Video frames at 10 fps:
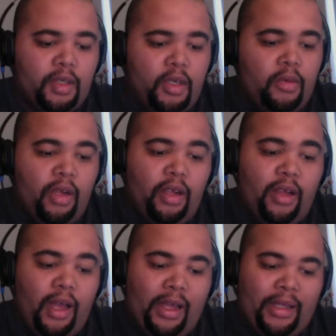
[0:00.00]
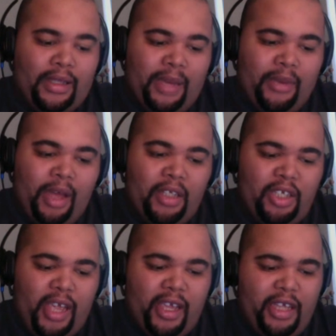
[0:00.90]
Well, I gotta be honest with you.
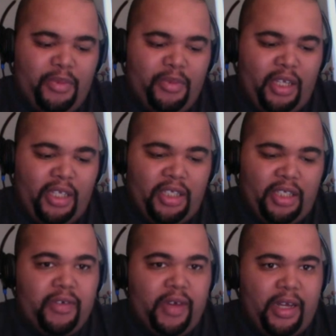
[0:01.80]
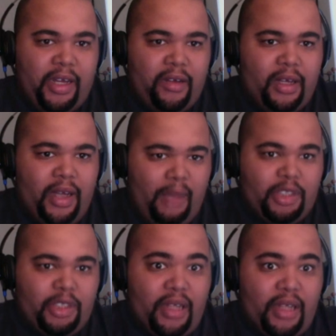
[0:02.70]
The Yankees being this good right now, I'm
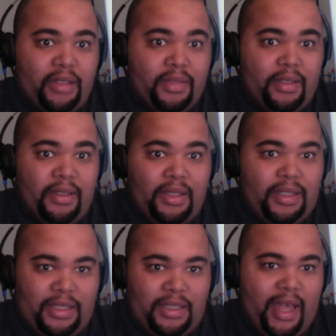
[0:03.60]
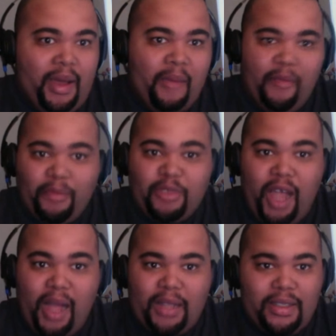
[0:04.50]
shocked. Just to say that, I'm shocked.